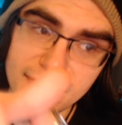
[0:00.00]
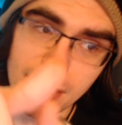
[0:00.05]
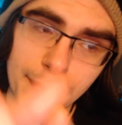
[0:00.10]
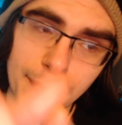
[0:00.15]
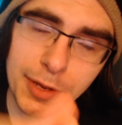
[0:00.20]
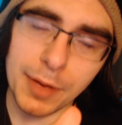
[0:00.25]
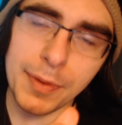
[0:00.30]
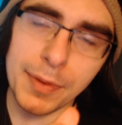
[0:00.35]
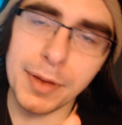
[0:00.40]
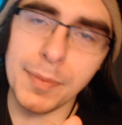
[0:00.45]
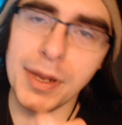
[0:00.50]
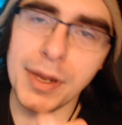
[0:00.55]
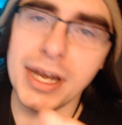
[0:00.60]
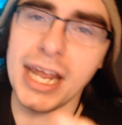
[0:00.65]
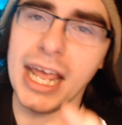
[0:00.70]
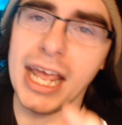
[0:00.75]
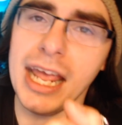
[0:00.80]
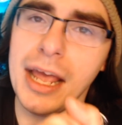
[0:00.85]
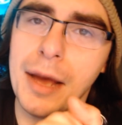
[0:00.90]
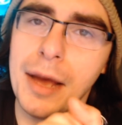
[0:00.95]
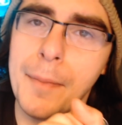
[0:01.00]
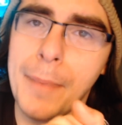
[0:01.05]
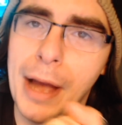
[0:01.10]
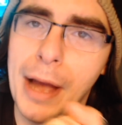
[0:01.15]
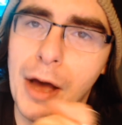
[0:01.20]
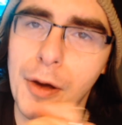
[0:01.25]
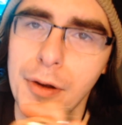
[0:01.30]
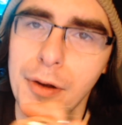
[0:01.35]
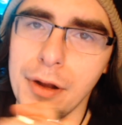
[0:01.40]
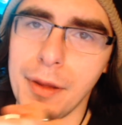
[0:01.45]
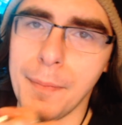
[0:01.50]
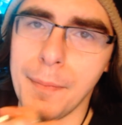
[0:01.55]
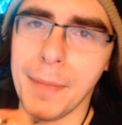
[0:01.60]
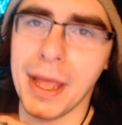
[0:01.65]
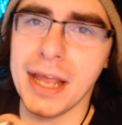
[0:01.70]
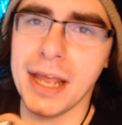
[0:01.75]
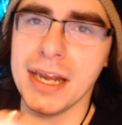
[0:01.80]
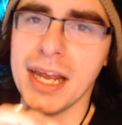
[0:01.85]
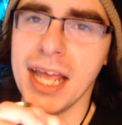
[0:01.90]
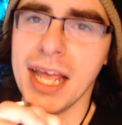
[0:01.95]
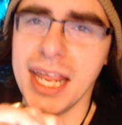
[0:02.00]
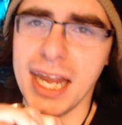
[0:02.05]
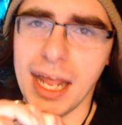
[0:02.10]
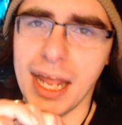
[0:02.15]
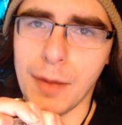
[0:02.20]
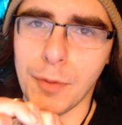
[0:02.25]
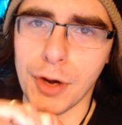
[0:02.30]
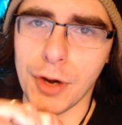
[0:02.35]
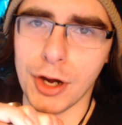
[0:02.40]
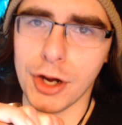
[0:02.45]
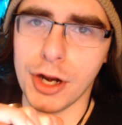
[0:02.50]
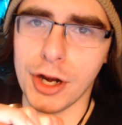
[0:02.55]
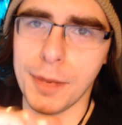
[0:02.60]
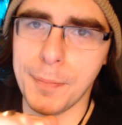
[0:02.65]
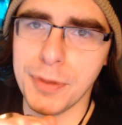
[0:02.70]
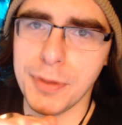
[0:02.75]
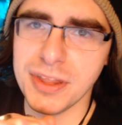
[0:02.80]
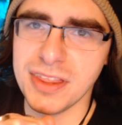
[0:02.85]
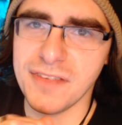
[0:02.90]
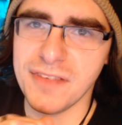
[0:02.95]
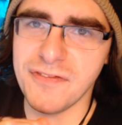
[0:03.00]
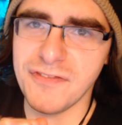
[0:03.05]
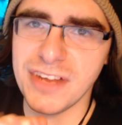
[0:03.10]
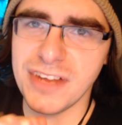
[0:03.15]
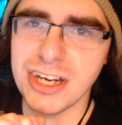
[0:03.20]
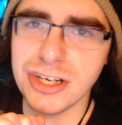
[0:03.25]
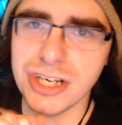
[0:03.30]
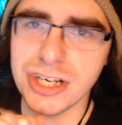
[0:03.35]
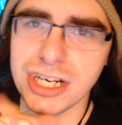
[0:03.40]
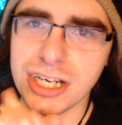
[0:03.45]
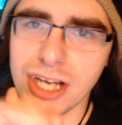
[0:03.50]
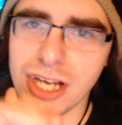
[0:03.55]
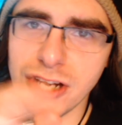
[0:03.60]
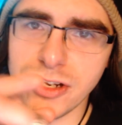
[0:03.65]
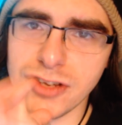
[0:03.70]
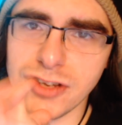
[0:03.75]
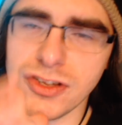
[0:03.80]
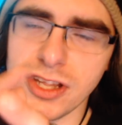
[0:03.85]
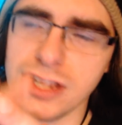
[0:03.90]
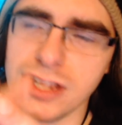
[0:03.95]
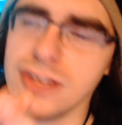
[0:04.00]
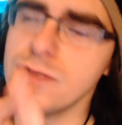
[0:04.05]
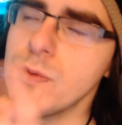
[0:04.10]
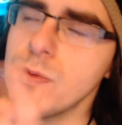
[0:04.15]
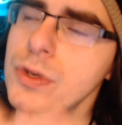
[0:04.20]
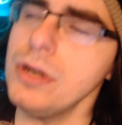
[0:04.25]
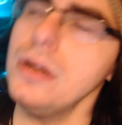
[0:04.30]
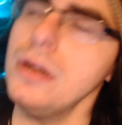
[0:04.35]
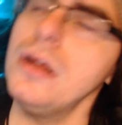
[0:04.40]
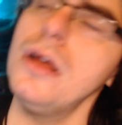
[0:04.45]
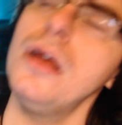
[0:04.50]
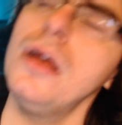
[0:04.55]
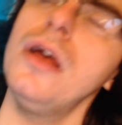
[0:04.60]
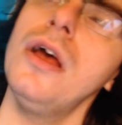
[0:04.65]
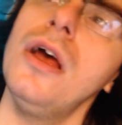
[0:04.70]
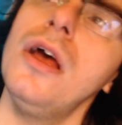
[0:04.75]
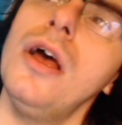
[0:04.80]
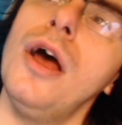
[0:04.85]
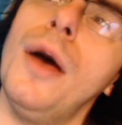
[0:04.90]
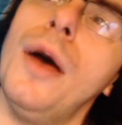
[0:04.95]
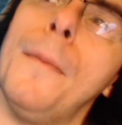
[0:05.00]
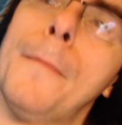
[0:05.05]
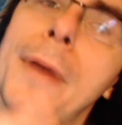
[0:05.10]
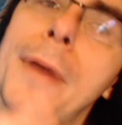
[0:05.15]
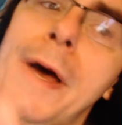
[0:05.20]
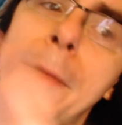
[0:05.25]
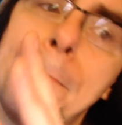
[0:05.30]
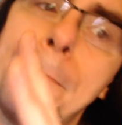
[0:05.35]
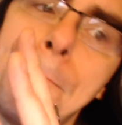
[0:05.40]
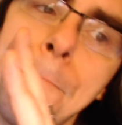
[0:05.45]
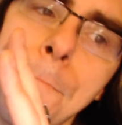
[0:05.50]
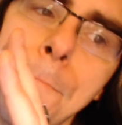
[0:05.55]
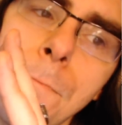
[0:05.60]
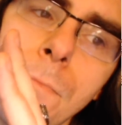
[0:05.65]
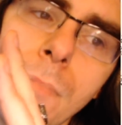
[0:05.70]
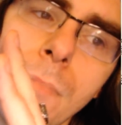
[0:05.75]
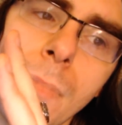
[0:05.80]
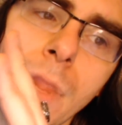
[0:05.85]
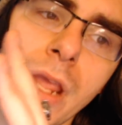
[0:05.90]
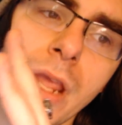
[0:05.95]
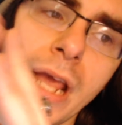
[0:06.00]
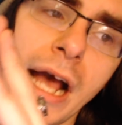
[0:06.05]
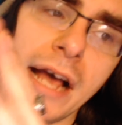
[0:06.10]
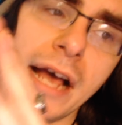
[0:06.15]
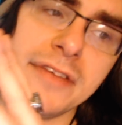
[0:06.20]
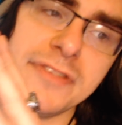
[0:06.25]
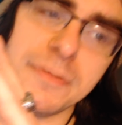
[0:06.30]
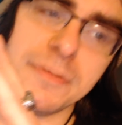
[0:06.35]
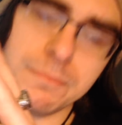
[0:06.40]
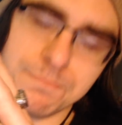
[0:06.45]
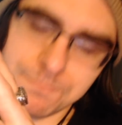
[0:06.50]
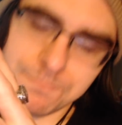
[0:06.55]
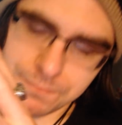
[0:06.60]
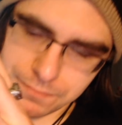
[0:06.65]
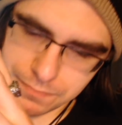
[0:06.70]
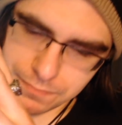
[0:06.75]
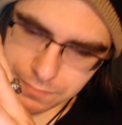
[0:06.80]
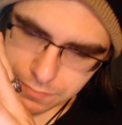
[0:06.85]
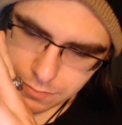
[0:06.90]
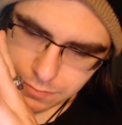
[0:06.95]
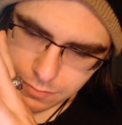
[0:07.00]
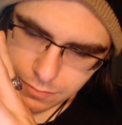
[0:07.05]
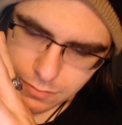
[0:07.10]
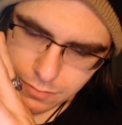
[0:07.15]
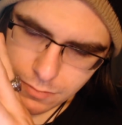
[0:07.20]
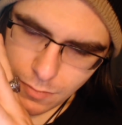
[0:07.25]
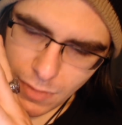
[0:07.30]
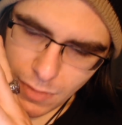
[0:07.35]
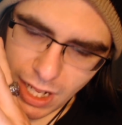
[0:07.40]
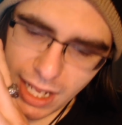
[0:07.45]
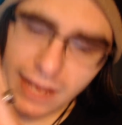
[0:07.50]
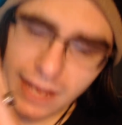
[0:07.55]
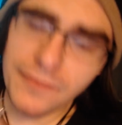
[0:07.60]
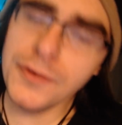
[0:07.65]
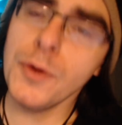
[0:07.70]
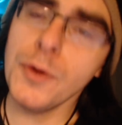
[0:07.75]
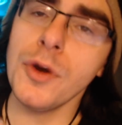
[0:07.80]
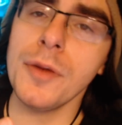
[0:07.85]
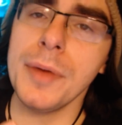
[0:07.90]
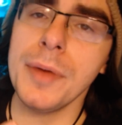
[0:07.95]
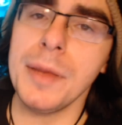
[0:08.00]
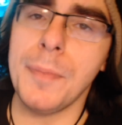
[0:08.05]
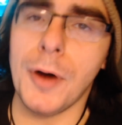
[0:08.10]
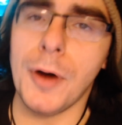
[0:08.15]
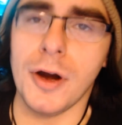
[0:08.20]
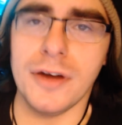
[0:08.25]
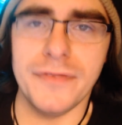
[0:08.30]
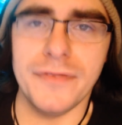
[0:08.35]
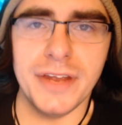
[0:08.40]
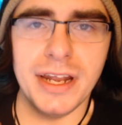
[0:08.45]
upcoming Monday about Mega Night, and we're going to put the finishing touches on this one. But, guys, if you want to be a part of it,